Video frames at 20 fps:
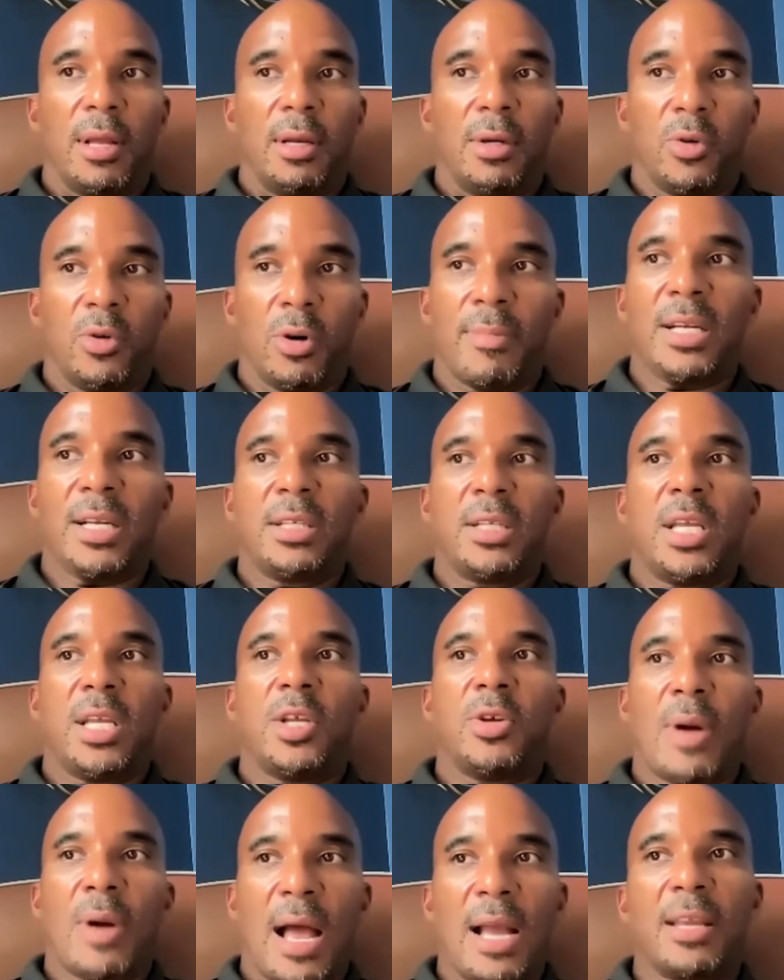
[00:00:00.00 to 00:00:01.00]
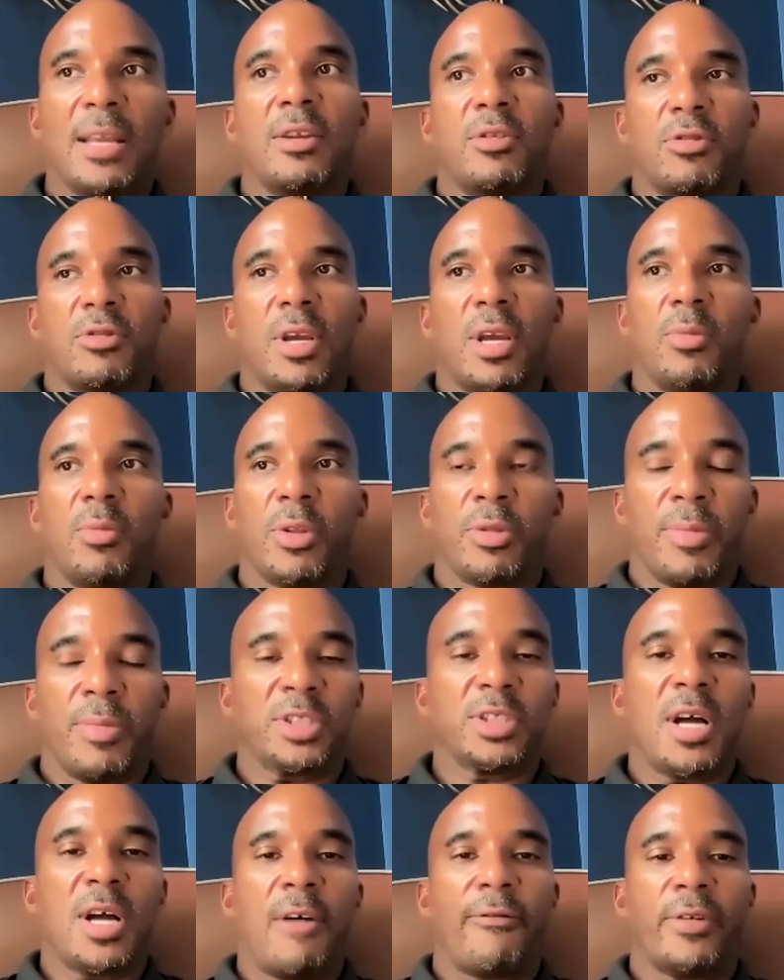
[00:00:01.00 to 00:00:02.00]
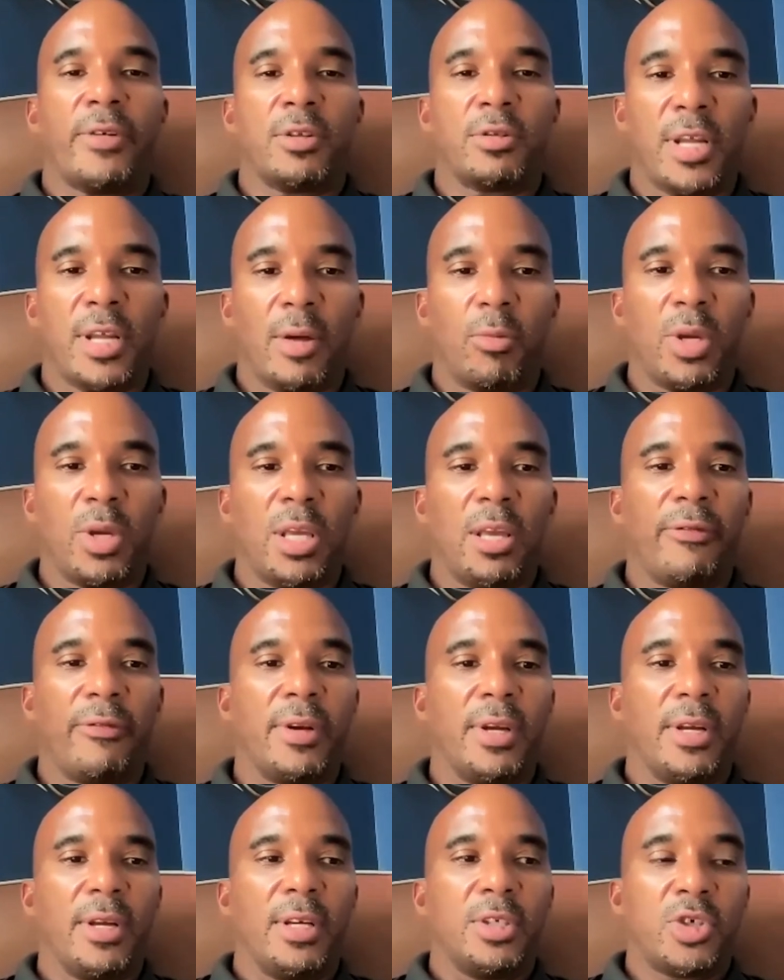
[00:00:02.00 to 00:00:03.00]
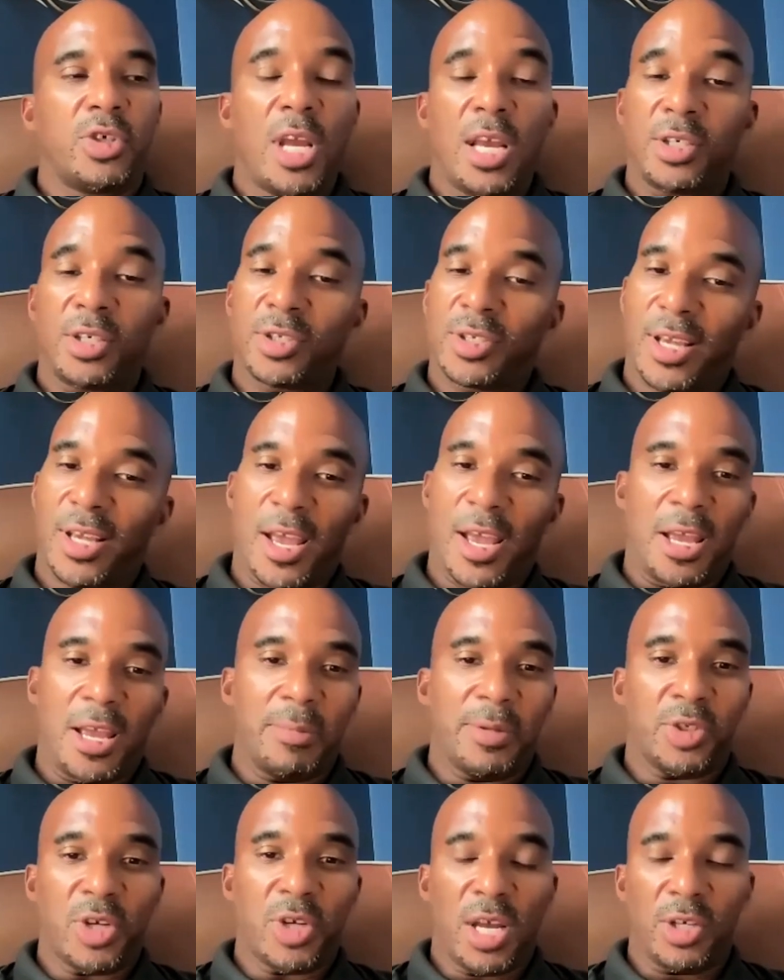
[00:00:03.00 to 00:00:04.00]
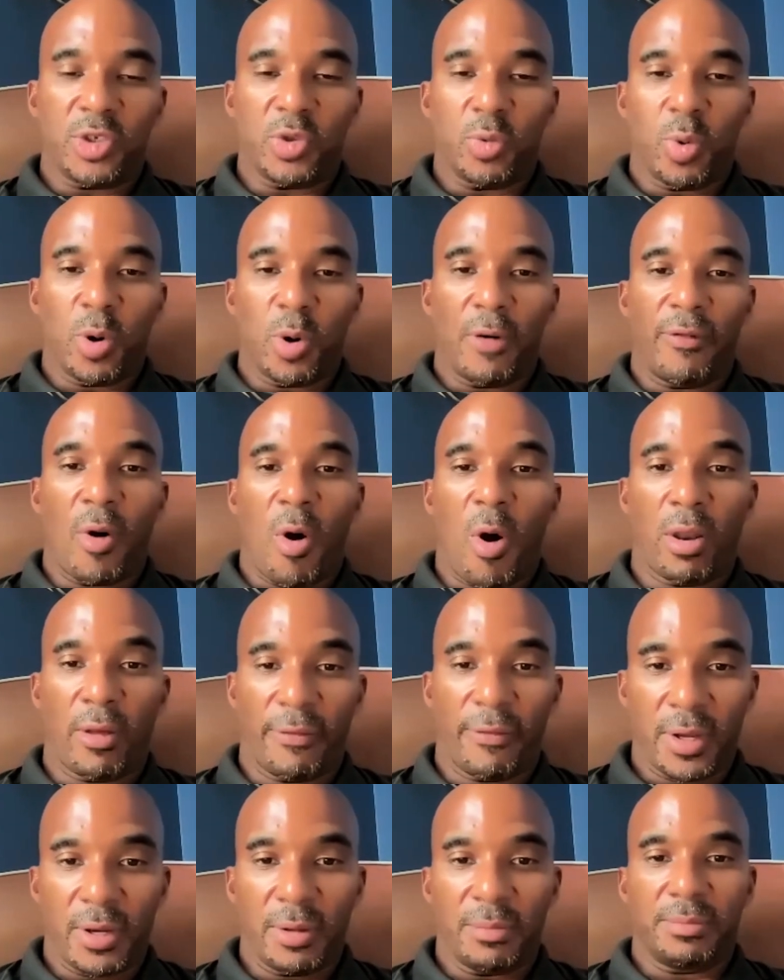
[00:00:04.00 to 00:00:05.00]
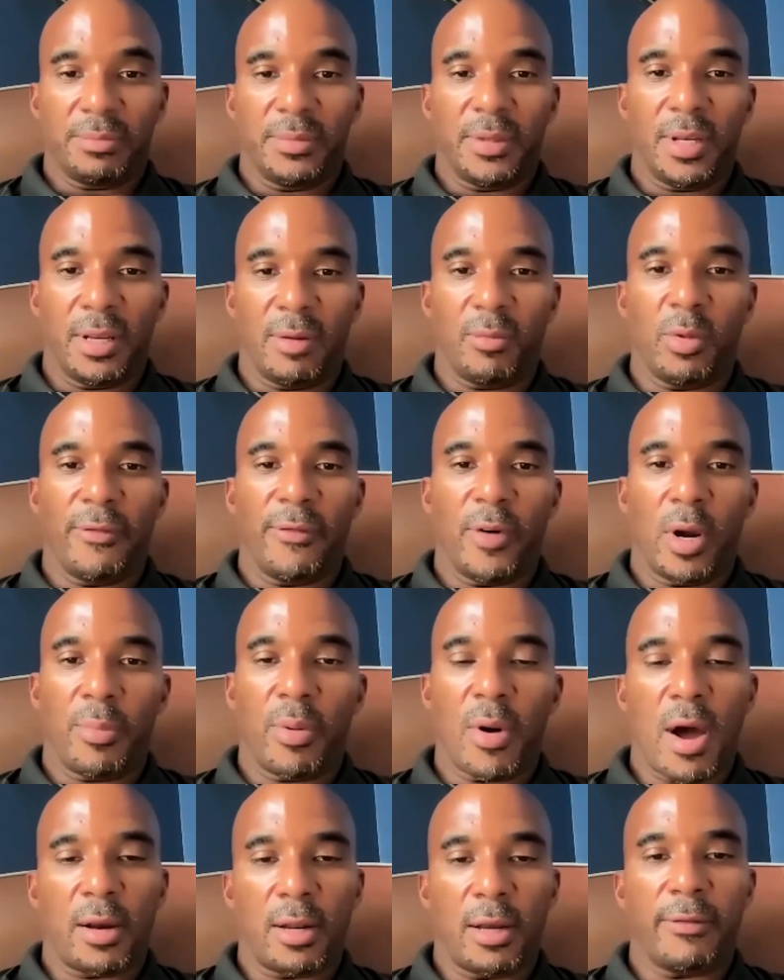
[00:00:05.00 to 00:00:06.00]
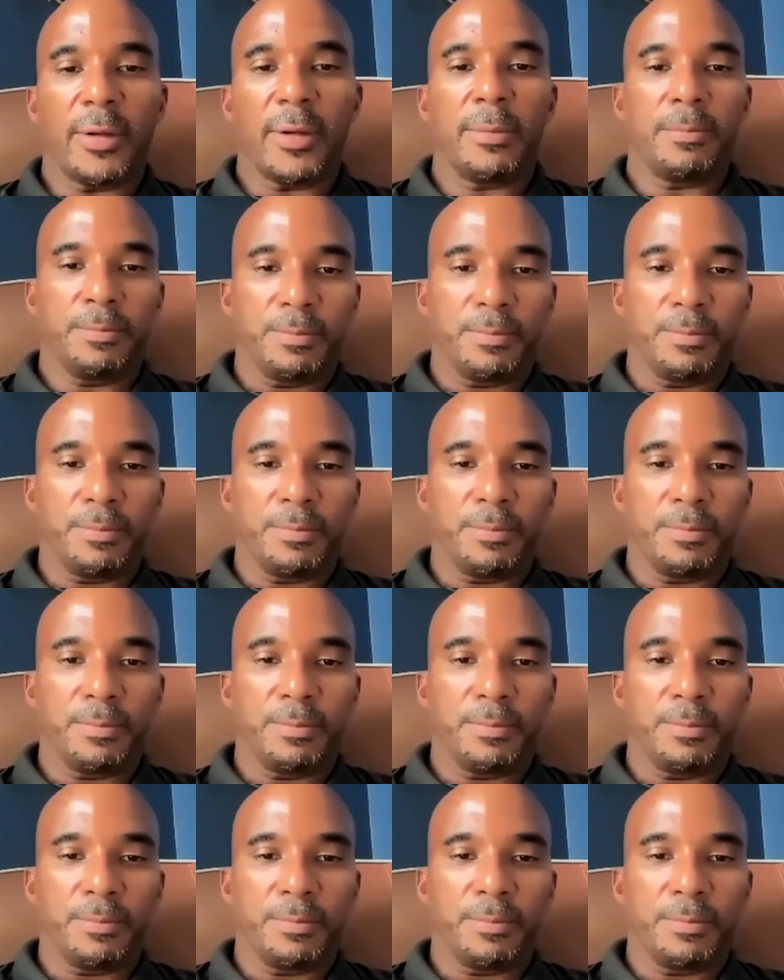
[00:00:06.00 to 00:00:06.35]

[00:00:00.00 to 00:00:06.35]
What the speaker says: During my tenure, I can say with much confidence that we've changed the game and changed the world for all of them, and we're very proud of it.